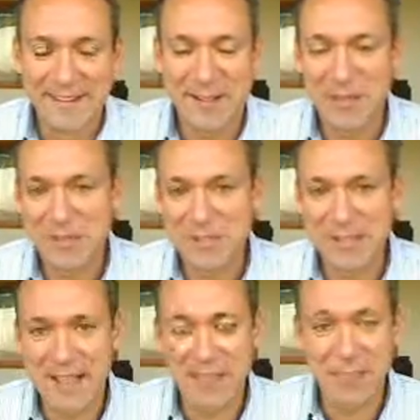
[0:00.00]

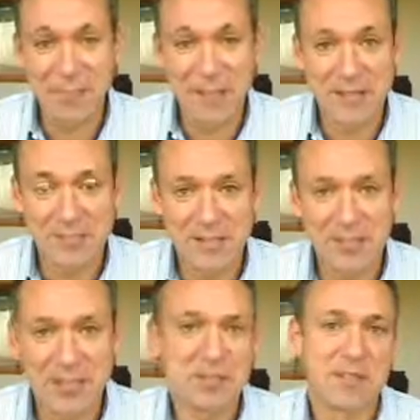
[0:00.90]
Congress actually made some good
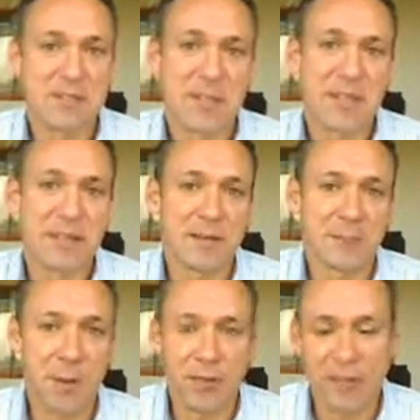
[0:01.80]
decisions this weekend,
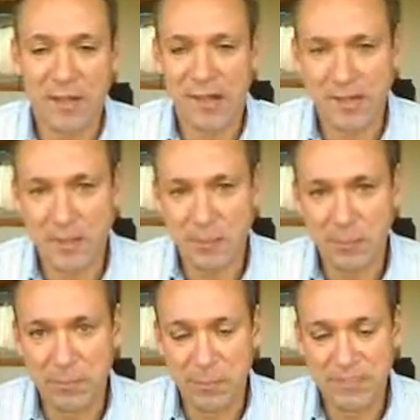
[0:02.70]
both on
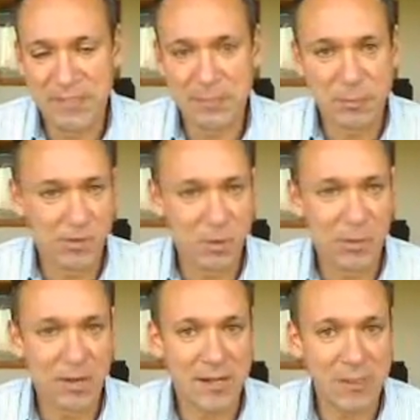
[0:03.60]
both sides of the political
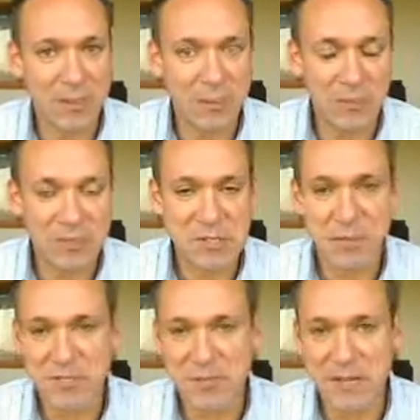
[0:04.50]
party, which is
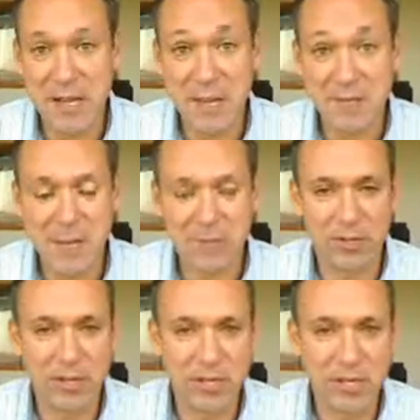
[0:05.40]
amazing right now this time of
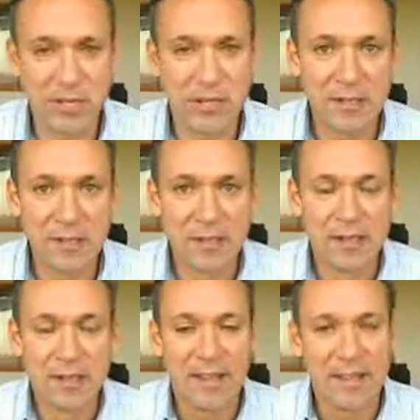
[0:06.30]
election year,
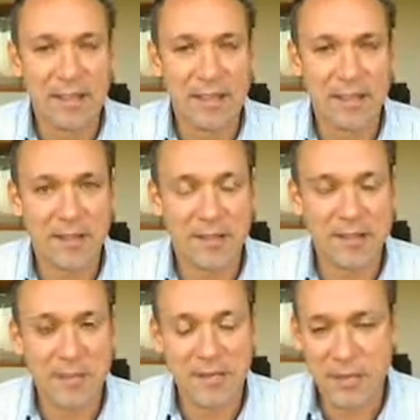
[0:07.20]
and they got
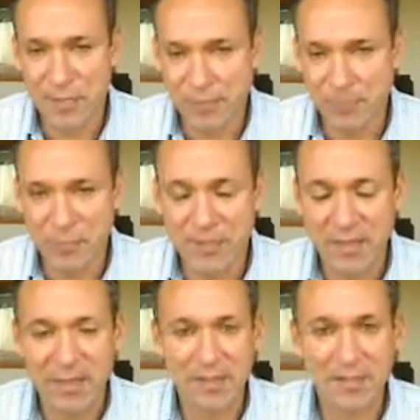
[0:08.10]
something done.
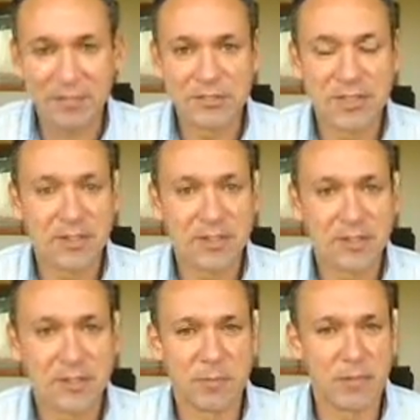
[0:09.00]
It looks like
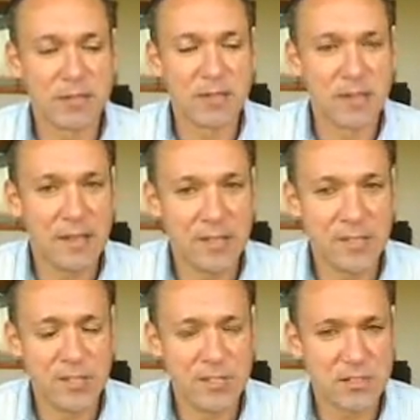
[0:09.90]
there's some good
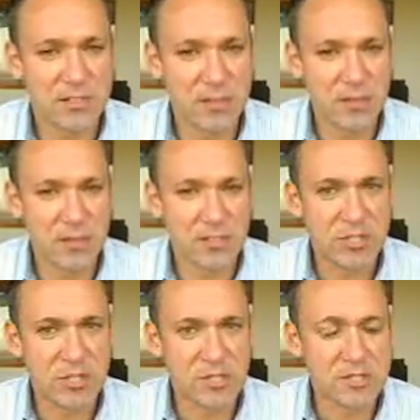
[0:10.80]
features in this bill they
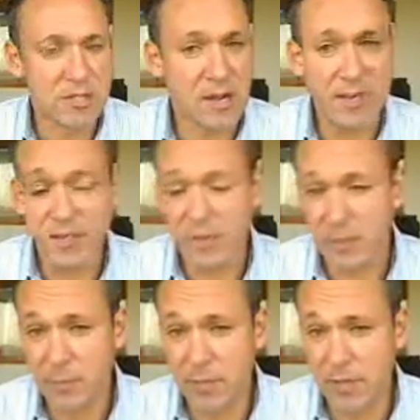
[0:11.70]
changed. It's not going to be
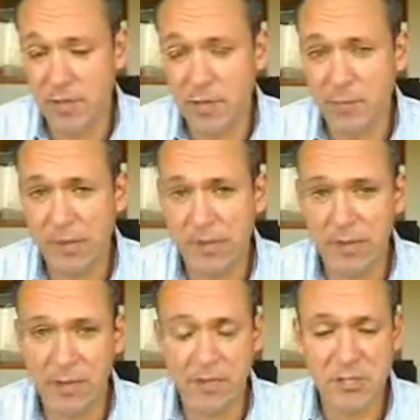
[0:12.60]
$700 billion
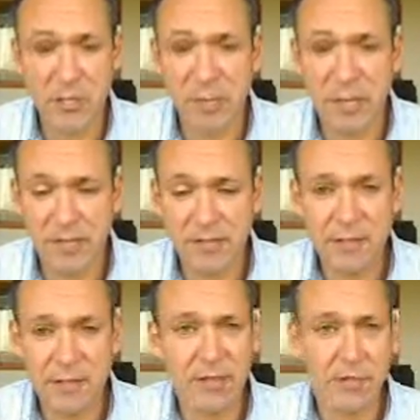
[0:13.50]
bailout like initially planned.
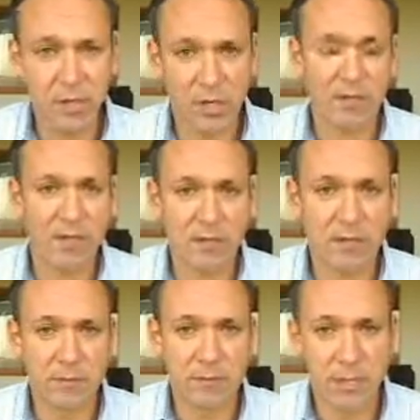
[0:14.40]
It's going to be
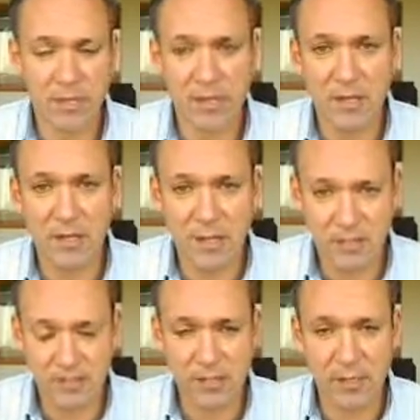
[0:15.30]
$250 billion
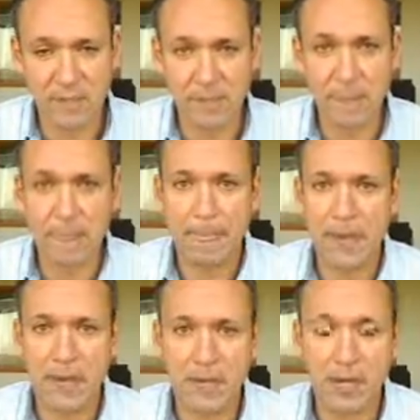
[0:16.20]
initially,
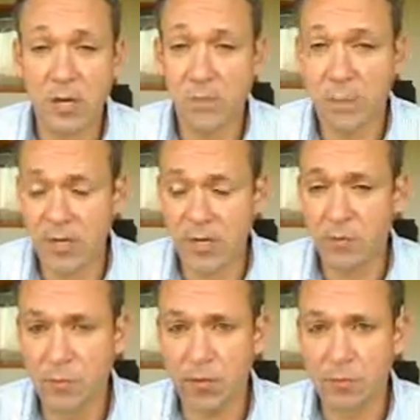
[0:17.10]
and then $100 billion
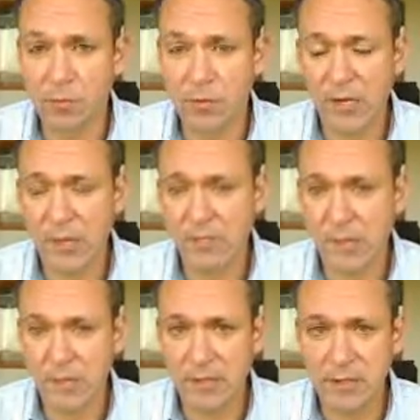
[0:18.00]
more readily
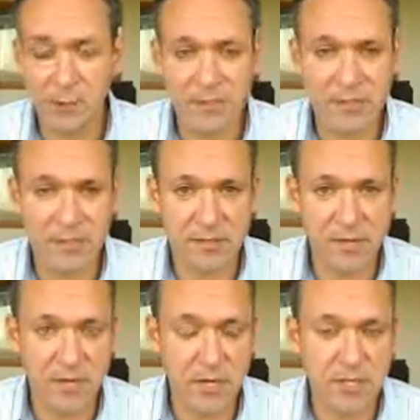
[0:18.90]
available at the president's
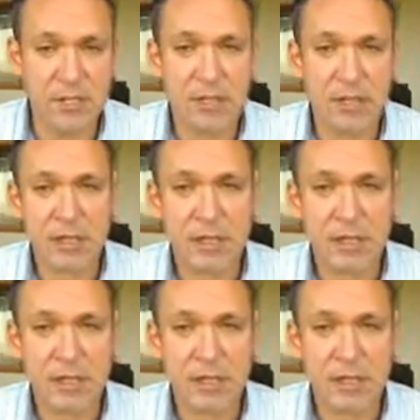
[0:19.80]
discretion.